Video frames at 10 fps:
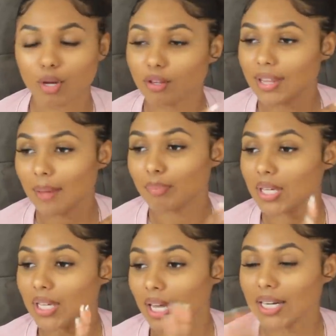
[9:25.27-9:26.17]
Whether that
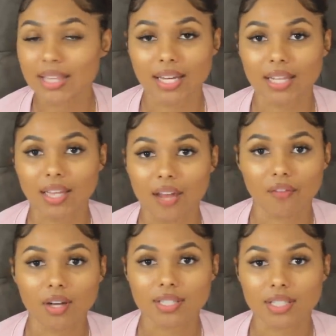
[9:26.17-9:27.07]
be anything in life,
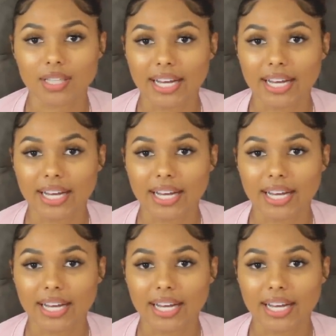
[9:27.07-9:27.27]
honestly.